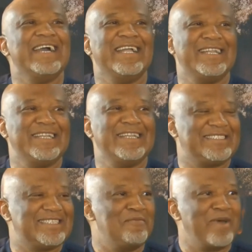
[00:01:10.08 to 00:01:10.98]
And
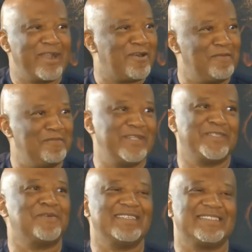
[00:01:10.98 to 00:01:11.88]
my
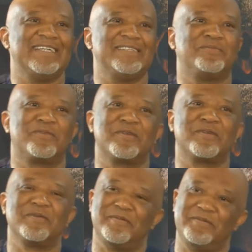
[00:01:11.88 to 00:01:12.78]
comment was that
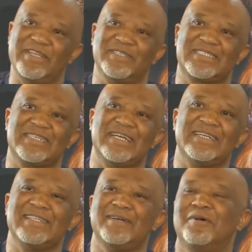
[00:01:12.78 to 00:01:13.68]
probably he was
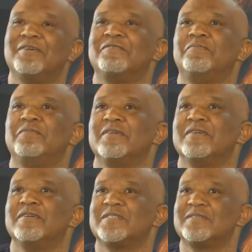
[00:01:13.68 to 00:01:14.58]
shrugging them off
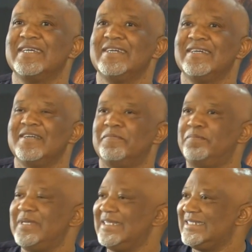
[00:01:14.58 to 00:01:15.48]
because
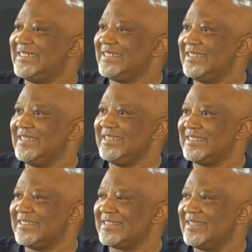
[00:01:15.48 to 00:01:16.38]
P G
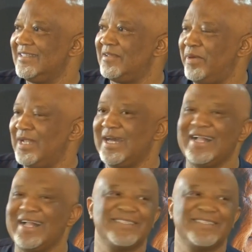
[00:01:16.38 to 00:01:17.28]
is the
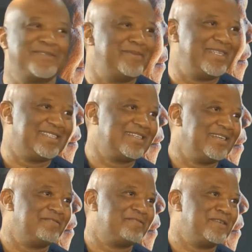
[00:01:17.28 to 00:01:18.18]
penultimate
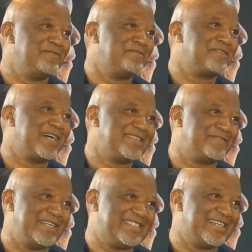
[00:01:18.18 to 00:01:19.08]
freedom
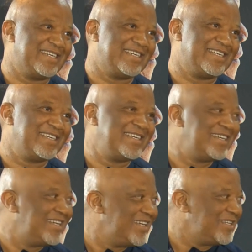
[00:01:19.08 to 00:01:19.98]
fighter.
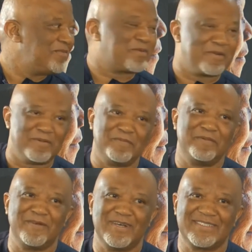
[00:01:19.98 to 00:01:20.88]
He
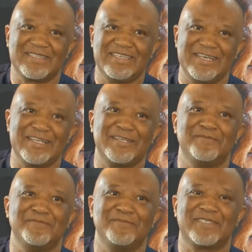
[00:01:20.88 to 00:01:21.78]
probably was gearing
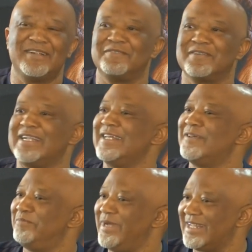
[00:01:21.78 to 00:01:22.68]
himself for another
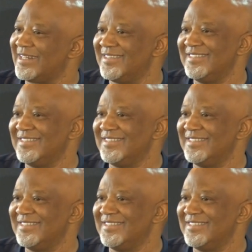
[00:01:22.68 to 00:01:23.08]
battle.